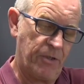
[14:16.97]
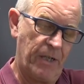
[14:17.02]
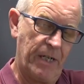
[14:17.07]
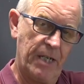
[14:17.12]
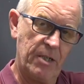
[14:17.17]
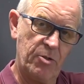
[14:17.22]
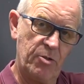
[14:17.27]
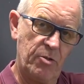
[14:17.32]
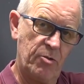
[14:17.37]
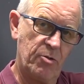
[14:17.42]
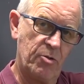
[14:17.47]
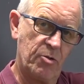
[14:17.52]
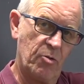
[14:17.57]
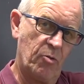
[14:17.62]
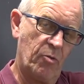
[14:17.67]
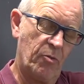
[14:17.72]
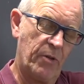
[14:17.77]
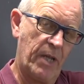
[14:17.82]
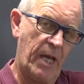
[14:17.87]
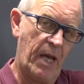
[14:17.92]
And as you
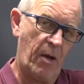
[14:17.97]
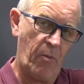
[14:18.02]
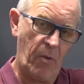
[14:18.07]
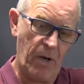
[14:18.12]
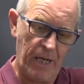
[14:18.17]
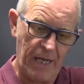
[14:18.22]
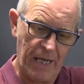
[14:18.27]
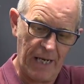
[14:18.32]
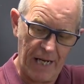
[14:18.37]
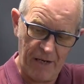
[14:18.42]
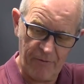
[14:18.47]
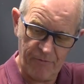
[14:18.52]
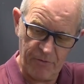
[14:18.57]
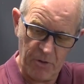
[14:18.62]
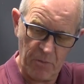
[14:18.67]
saw there, when it left